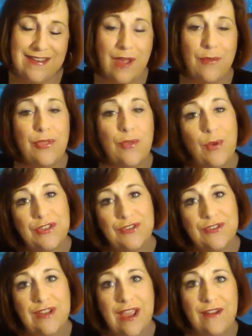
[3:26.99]
Now, the
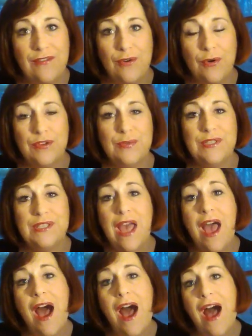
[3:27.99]
Western diet, of course, was
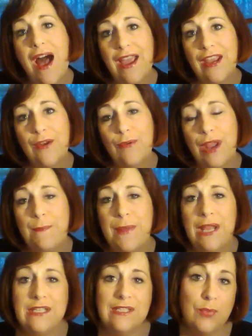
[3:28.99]
high in red
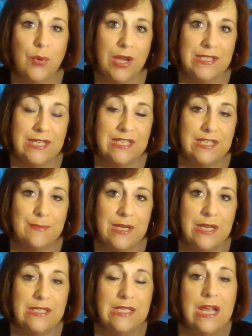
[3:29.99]
meats and processed
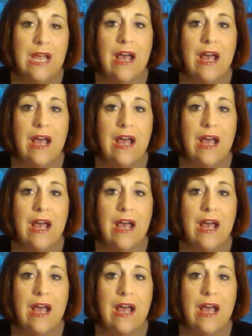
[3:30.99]
meats,